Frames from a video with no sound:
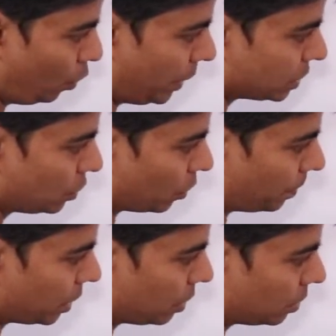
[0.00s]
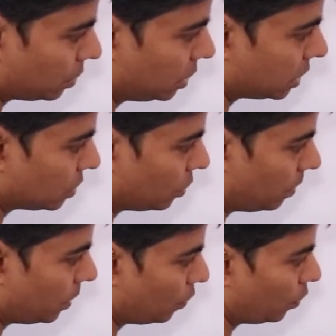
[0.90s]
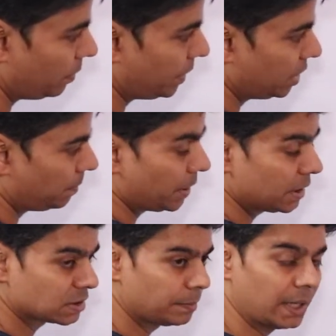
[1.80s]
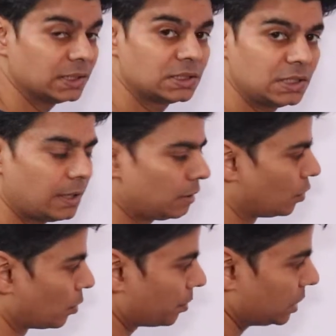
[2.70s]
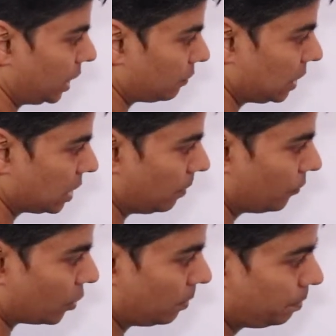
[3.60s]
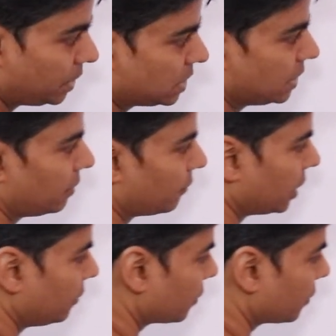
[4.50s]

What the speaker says: OH group, this group would be replaced by Cl group that will come from PCl5,